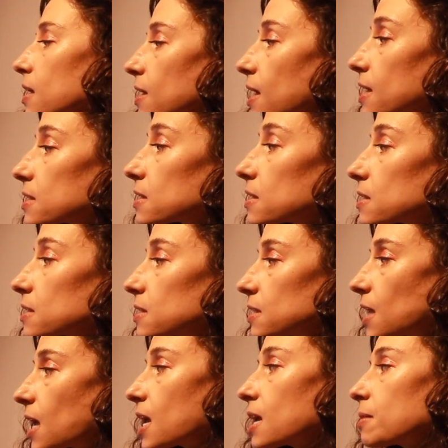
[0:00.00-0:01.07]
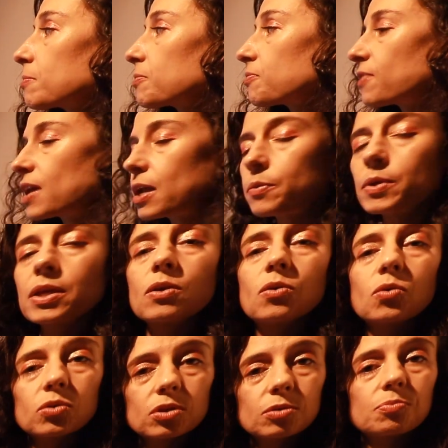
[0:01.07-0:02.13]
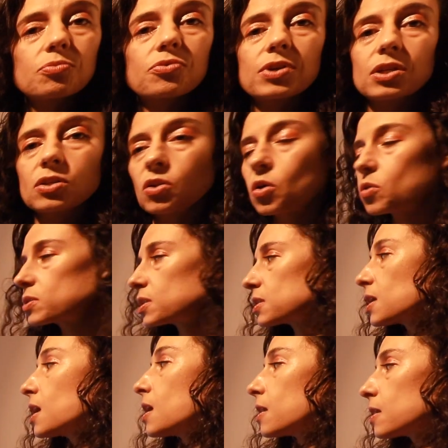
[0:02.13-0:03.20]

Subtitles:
has the same very good prognosis.